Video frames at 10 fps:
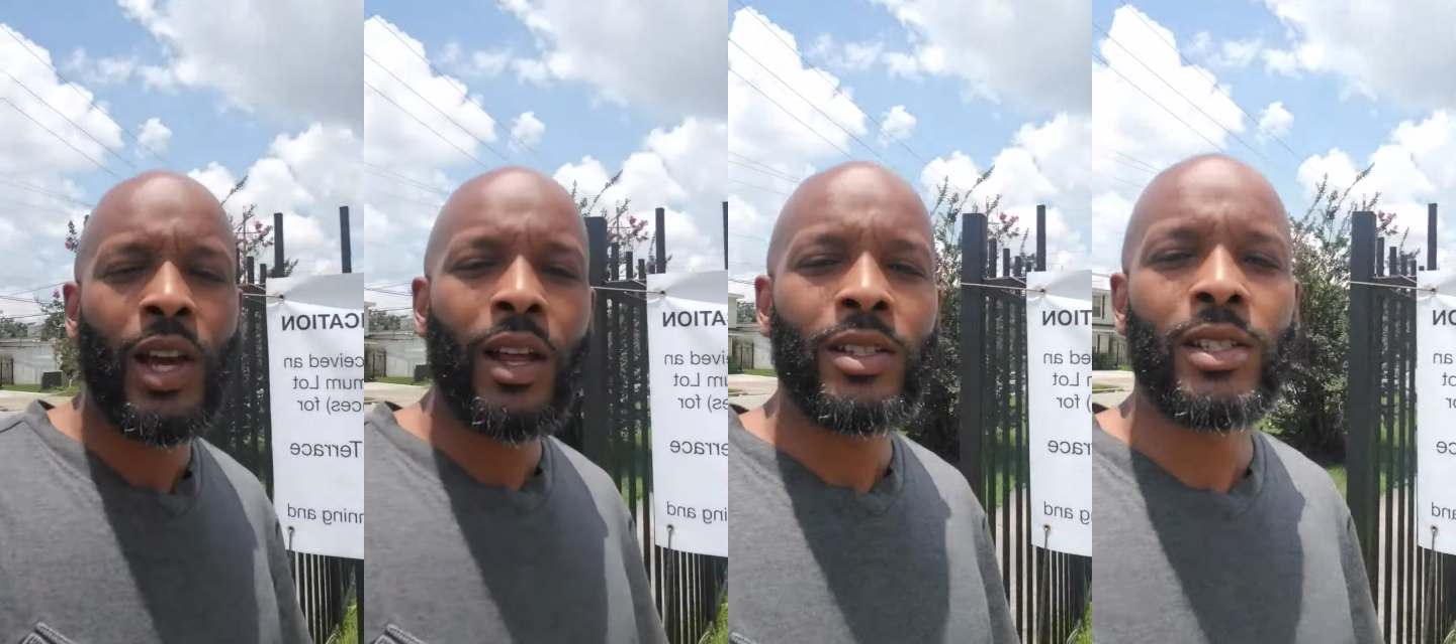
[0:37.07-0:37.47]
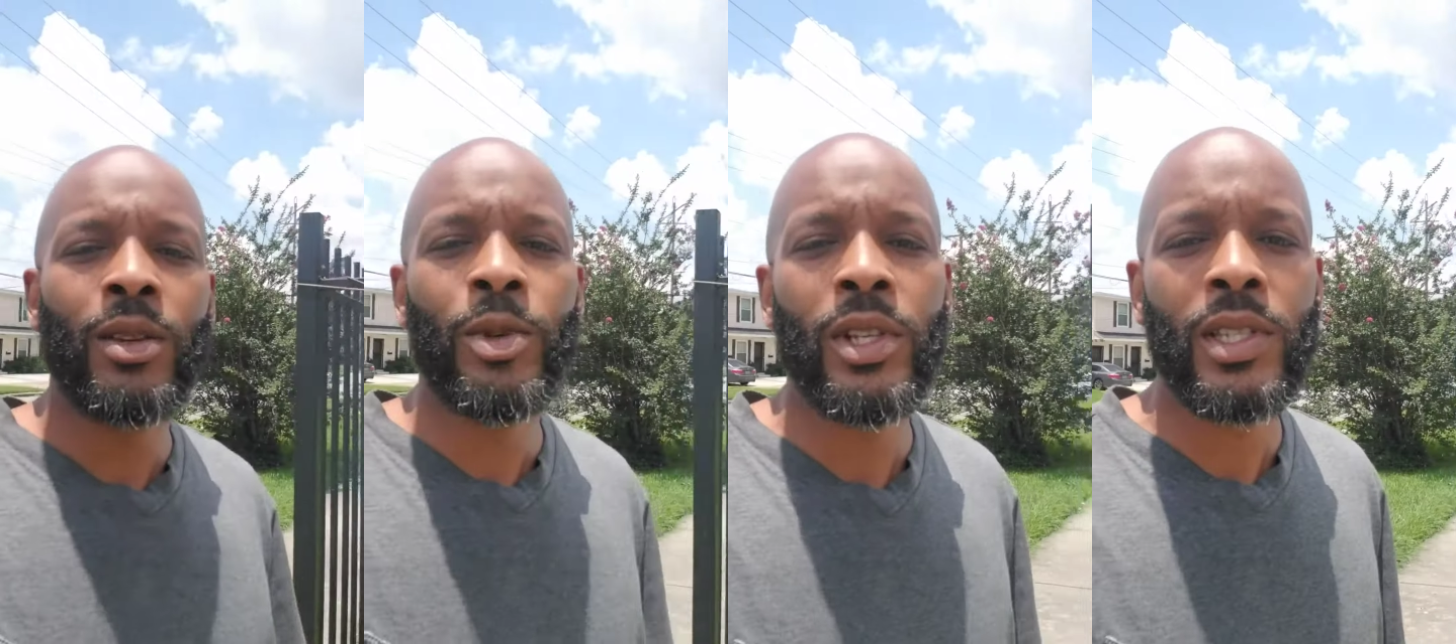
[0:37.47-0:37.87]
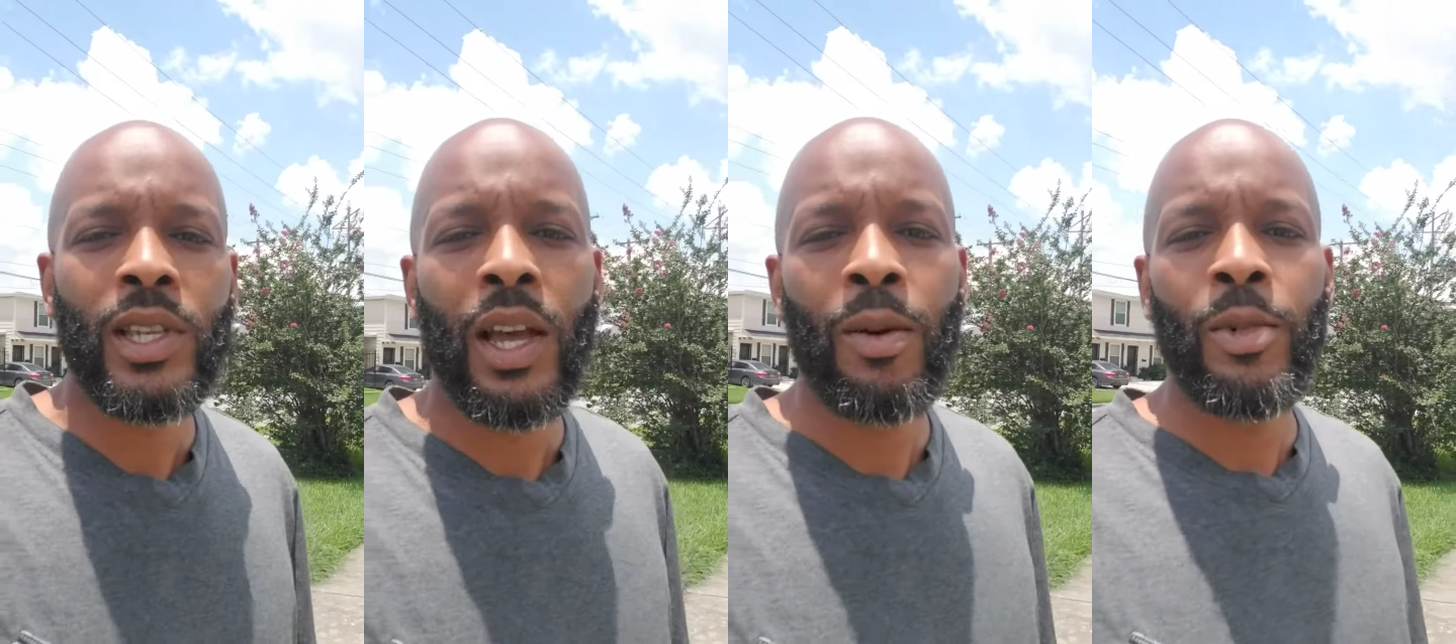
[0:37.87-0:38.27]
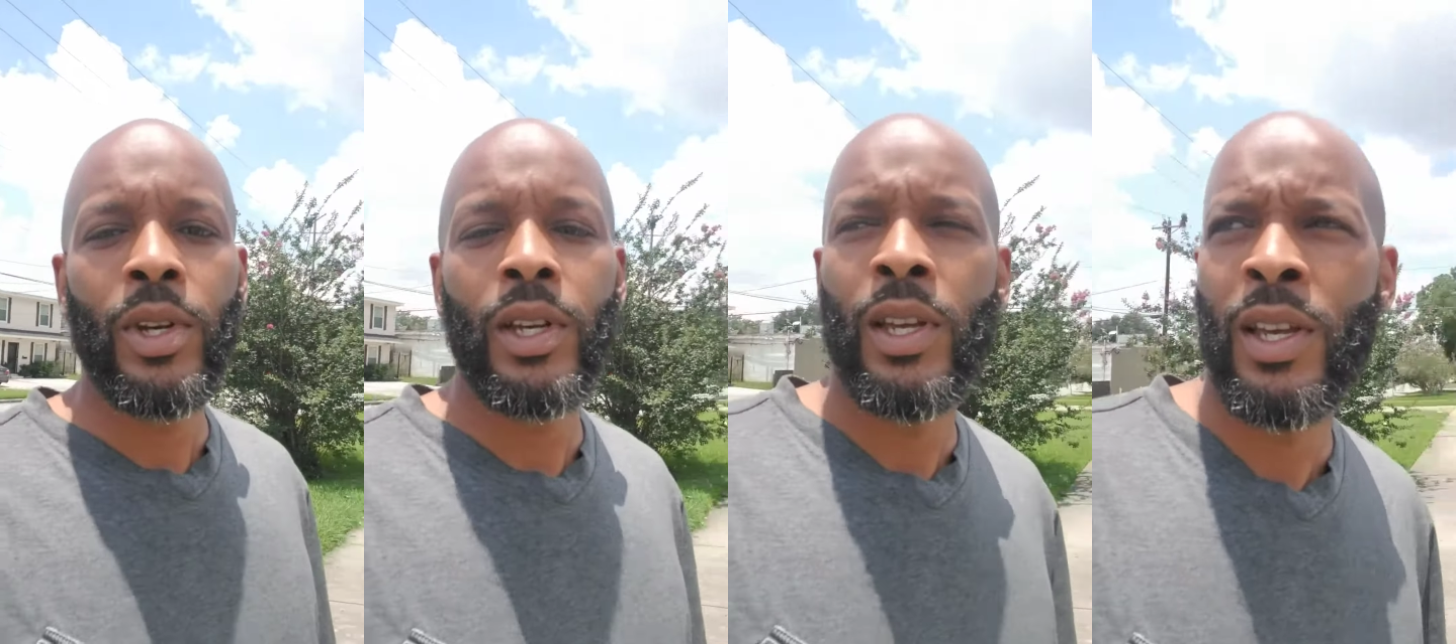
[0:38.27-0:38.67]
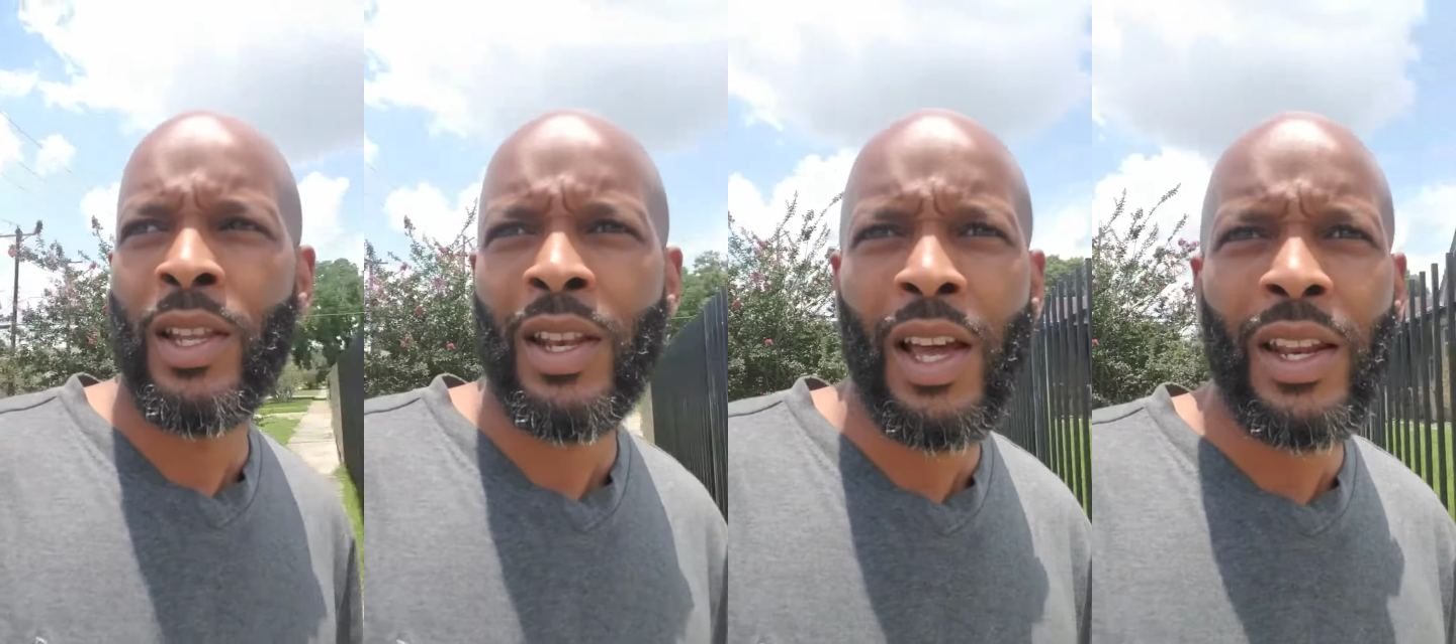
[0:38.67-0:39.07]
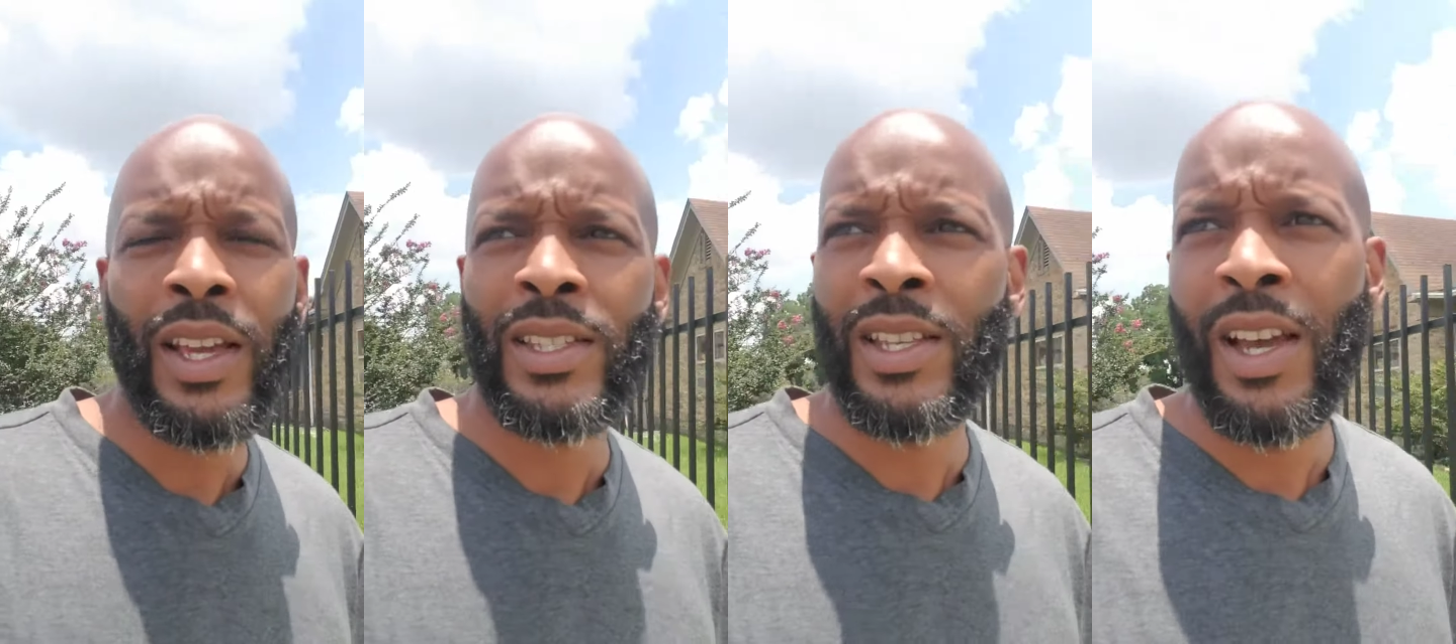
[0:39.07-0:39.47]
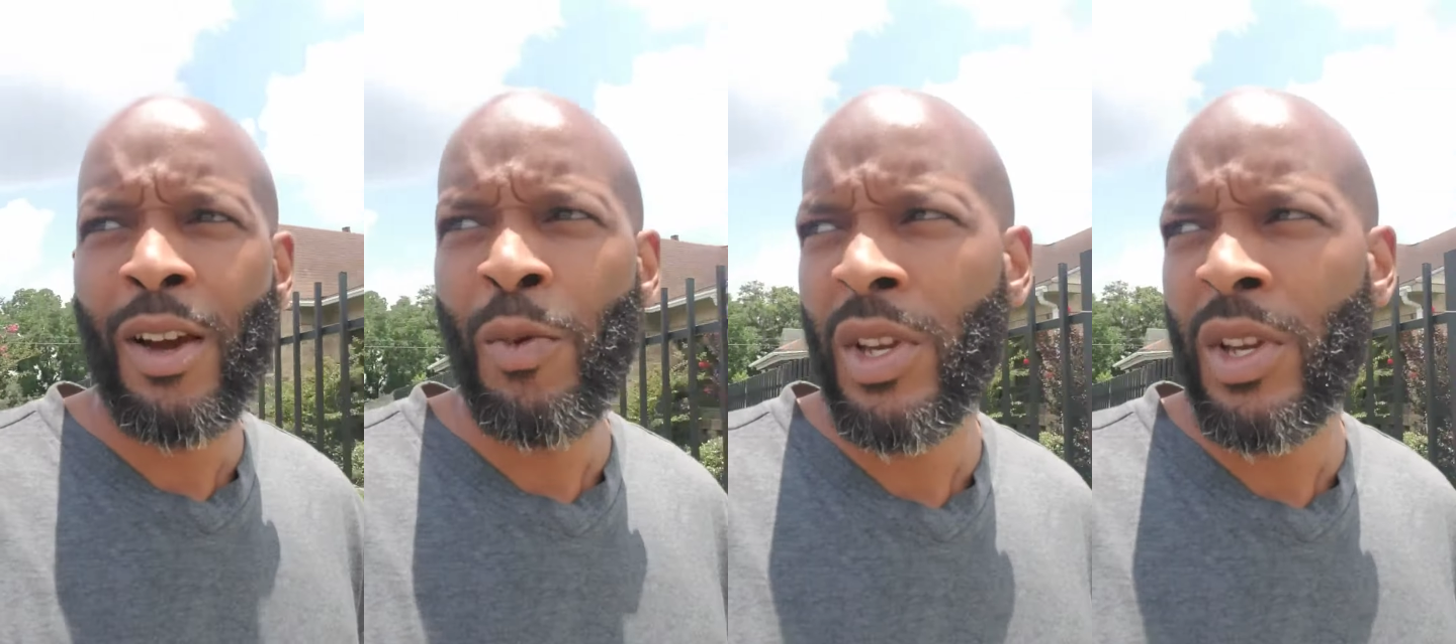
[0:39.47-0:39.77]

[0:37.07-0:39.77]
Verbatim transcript: caught us slipping this time, but not next time.